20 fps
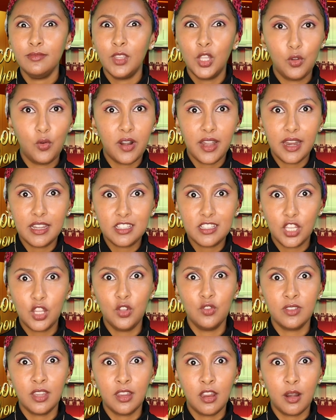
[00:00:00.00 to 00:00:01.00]
you are
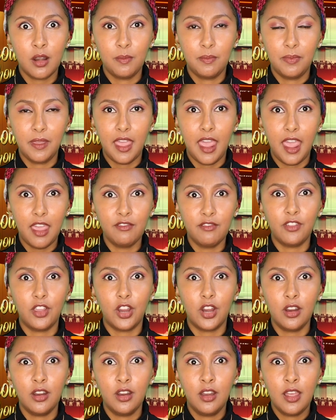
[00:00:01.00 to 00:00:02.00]
excusing her
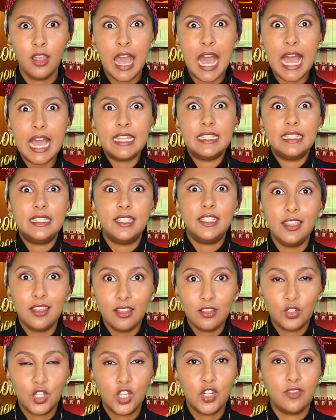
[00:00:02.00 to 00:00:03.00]
behavior
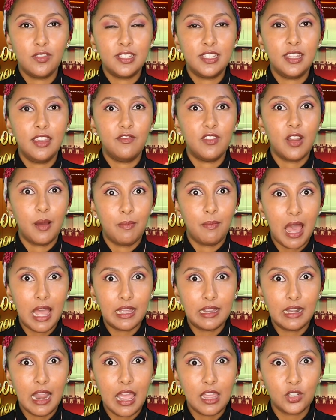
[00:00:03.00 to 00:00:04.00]
until she received a
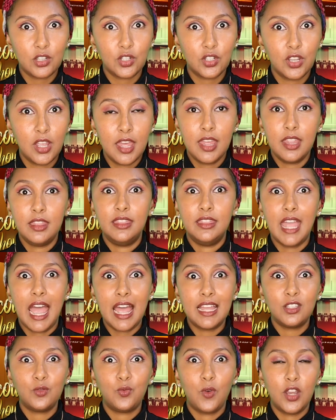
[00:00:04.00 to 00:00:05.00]
backlash.
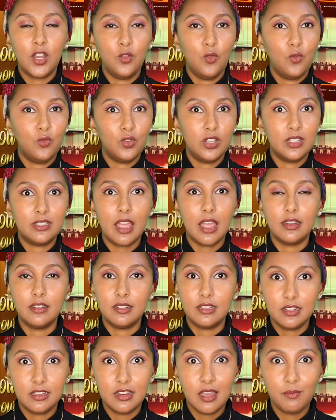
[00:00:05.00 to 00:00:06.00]
That's when you
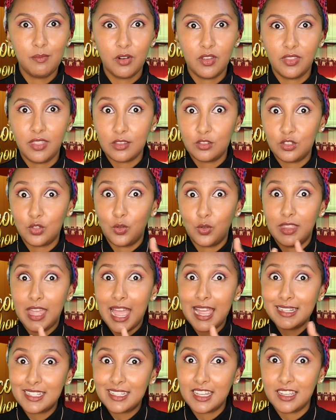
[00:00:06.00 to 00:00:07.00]
decided to dump her. That, so
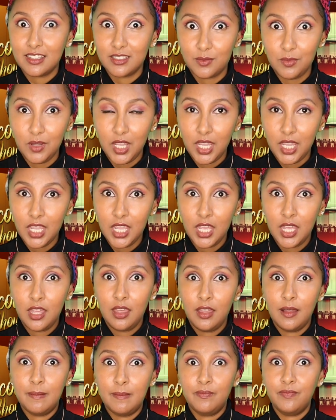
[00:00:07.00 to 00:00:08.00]
that tells me
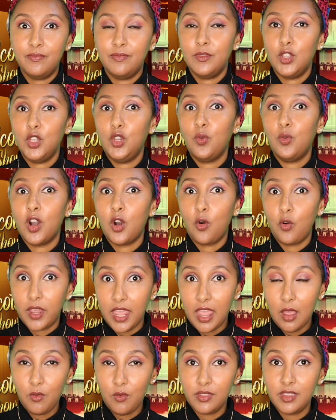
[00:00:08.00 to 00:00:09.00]
you are
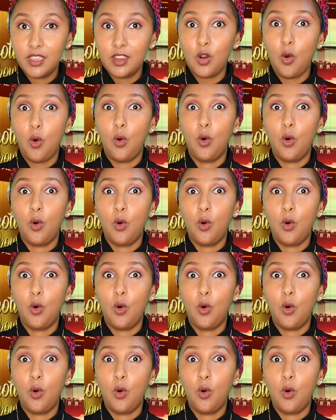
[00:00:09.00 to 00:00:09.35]
okay with it